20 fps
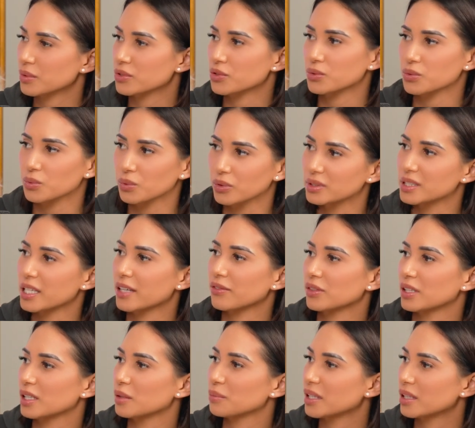which will
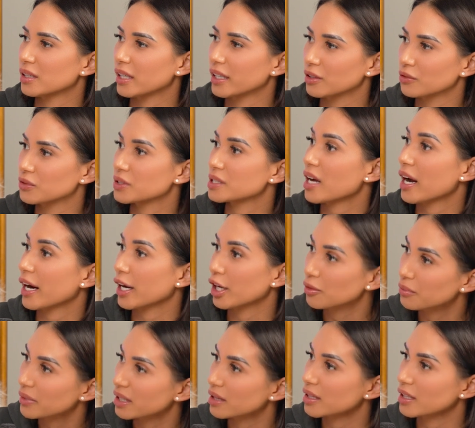definitely be like a
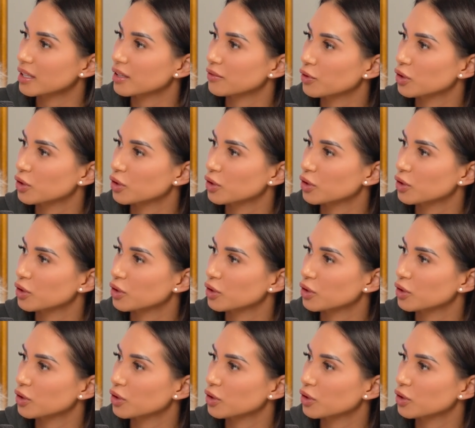retirement thing